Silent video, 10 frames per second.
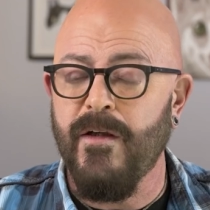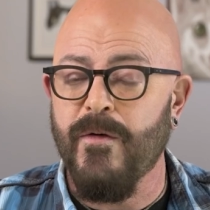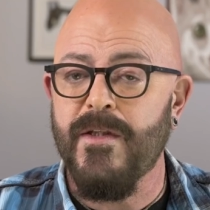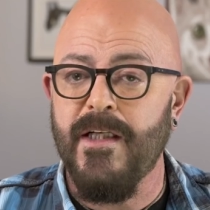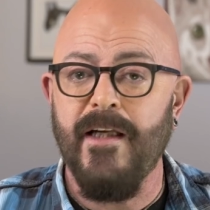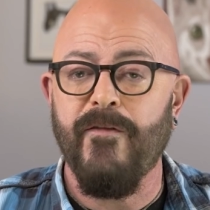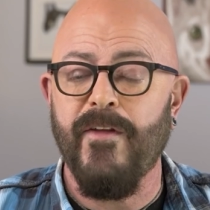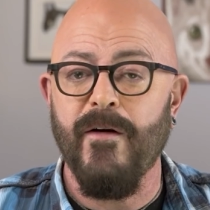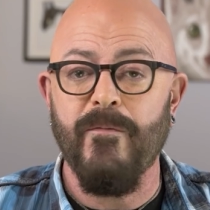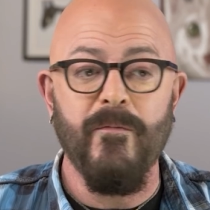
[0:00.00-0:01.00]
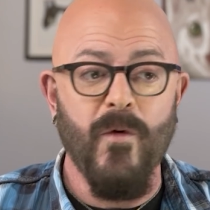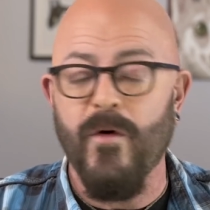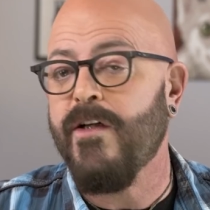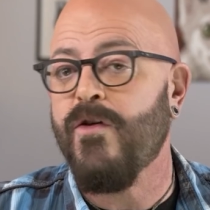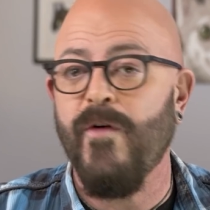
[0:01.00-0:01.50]
You know, see if they're
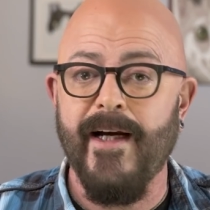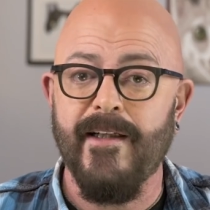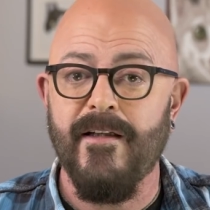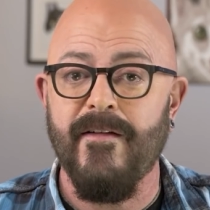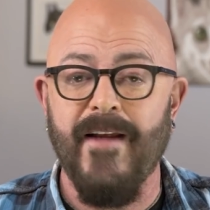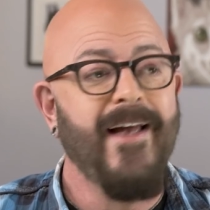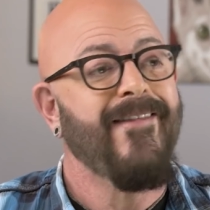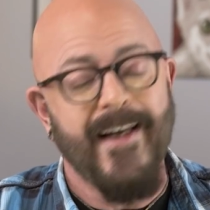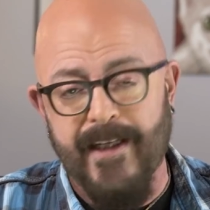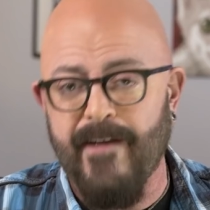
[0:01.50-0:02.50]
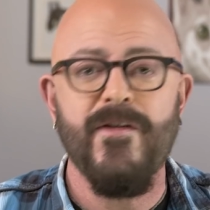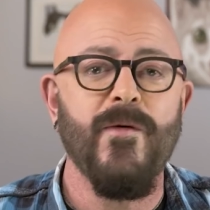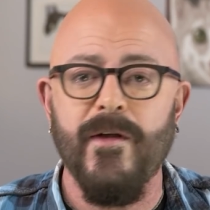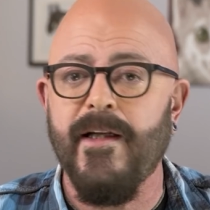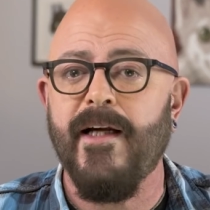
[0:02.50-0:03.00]
more attracted to that. That gives
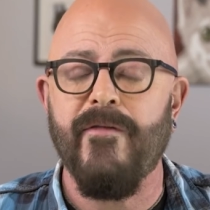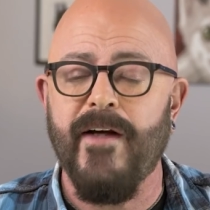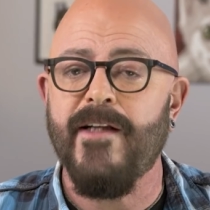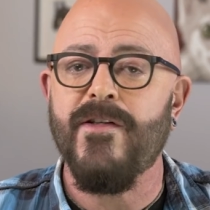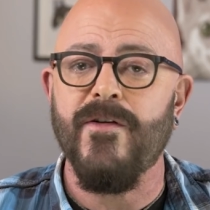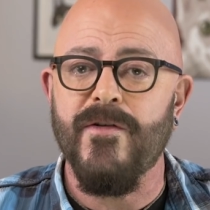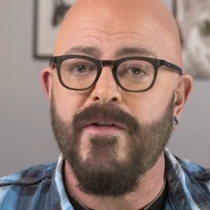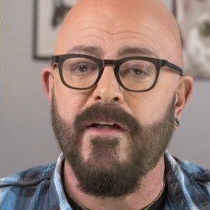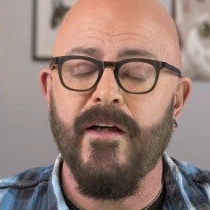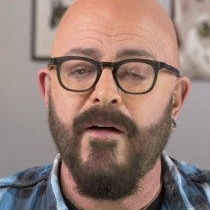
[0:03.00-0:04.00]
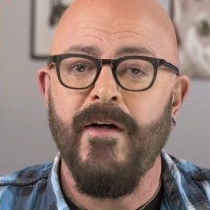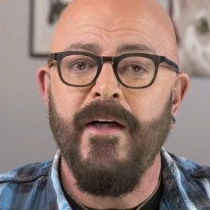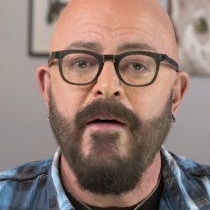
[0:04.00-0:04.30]
you a lot of answers, you know?